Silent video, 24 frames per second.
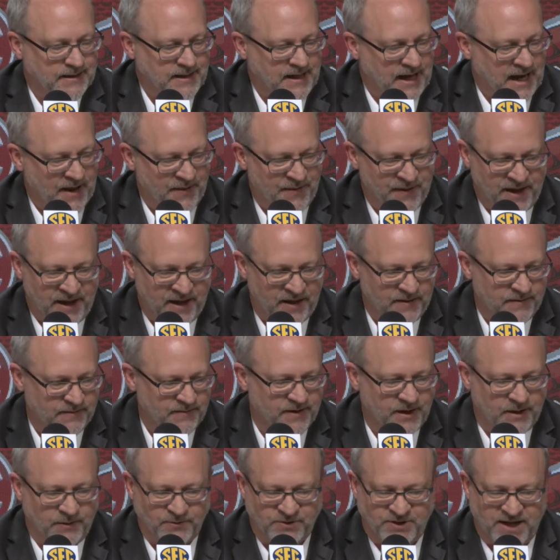And then
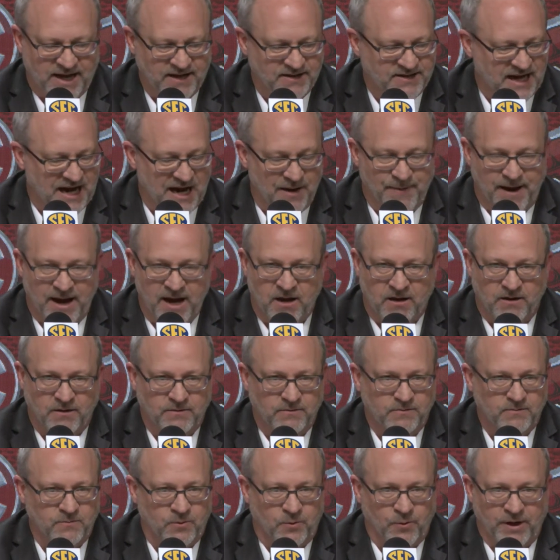there was that timeout
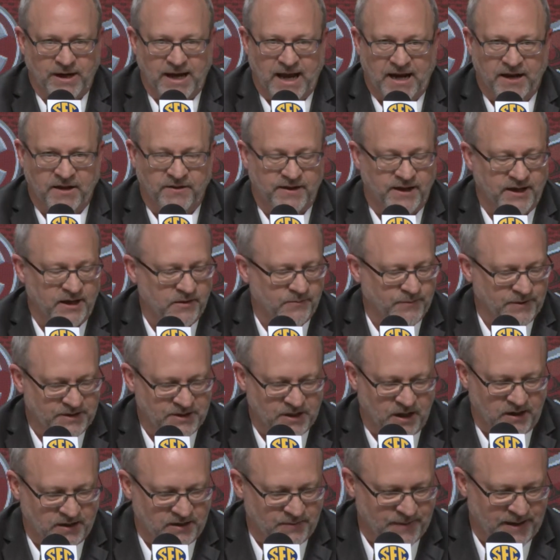where we got in there and we
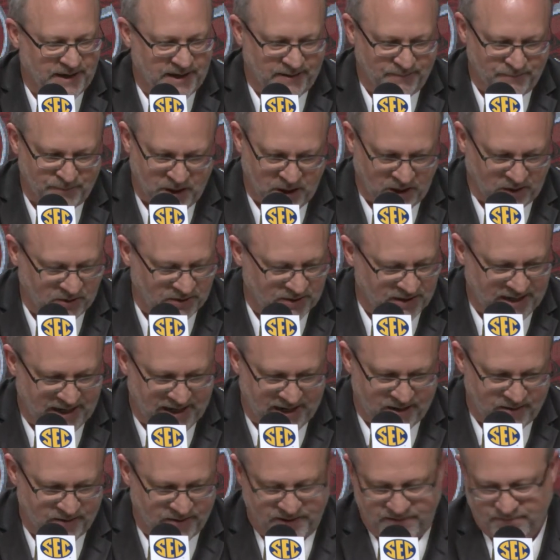talked about buckling
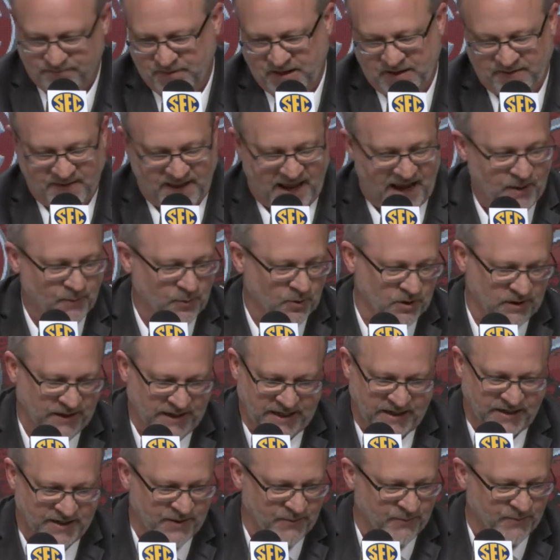down, and they were
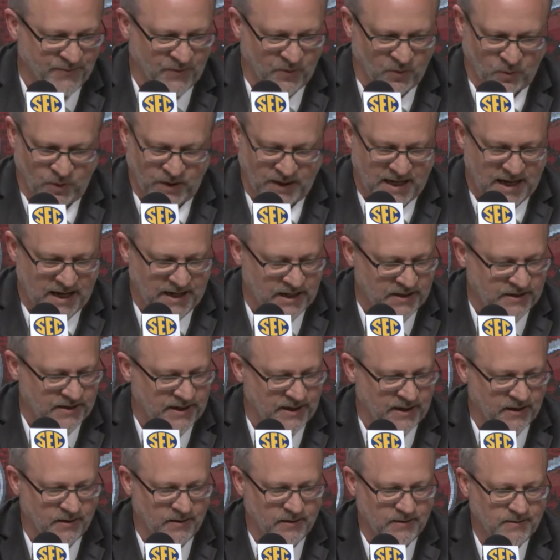leading it before we got in
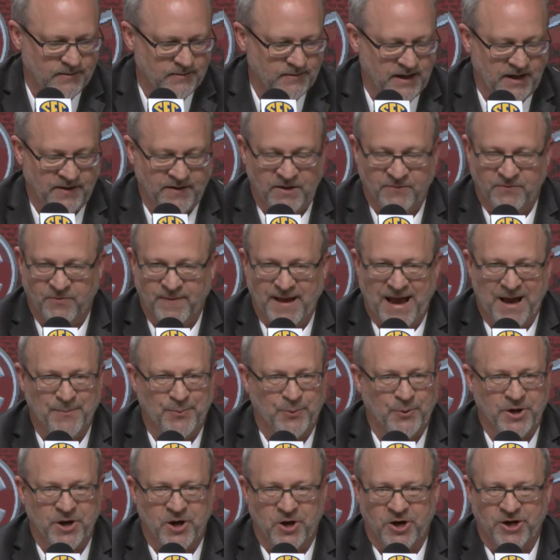there. And then from that
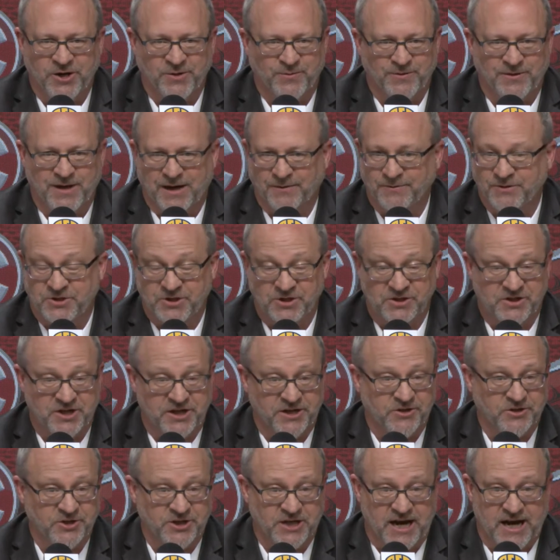point on, I was just
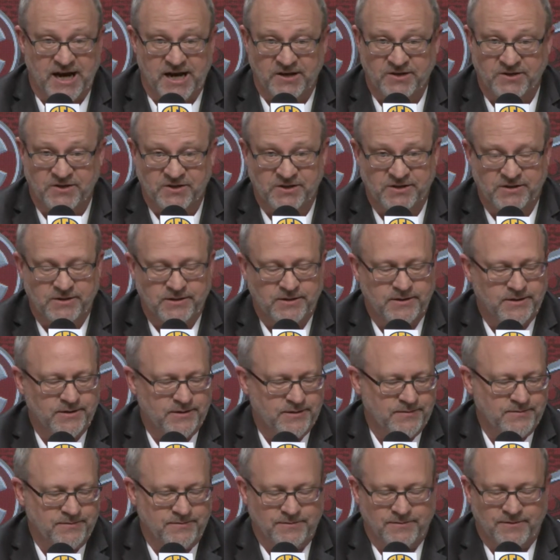energized.
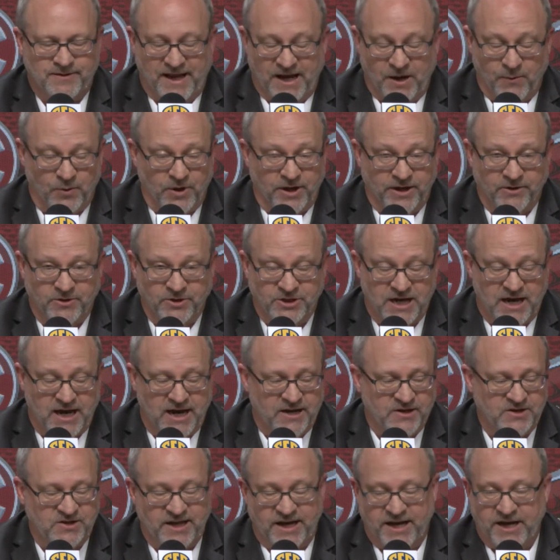They were
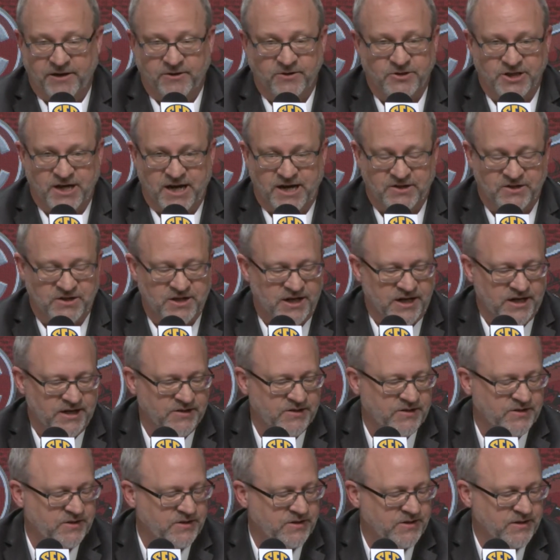energized. They energized
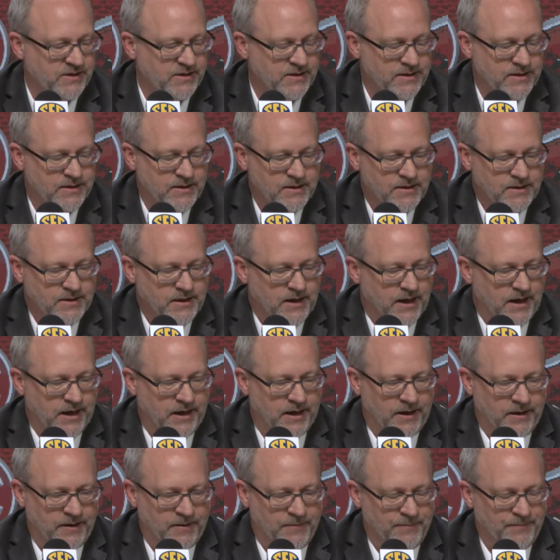us.
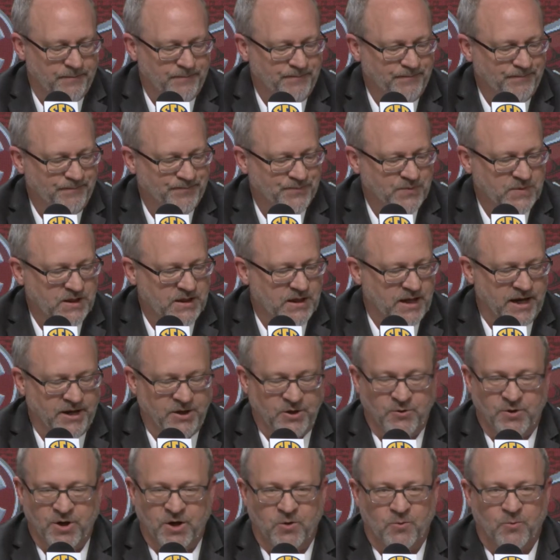And
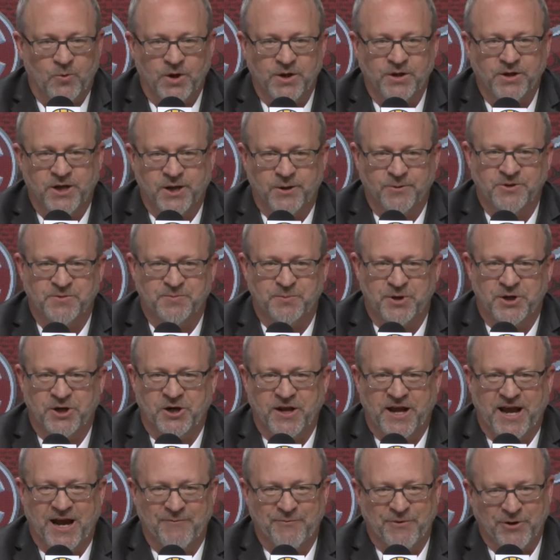you don't want Coach Blair to
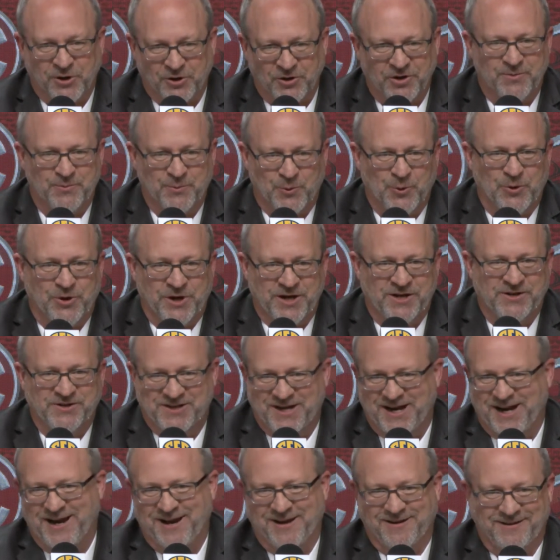have the clipboard in his
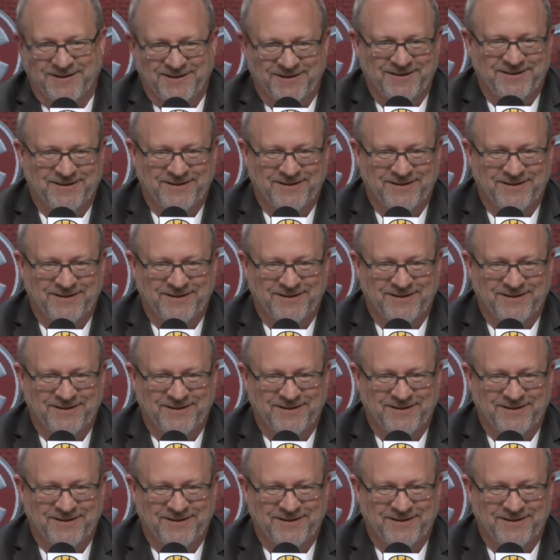hand.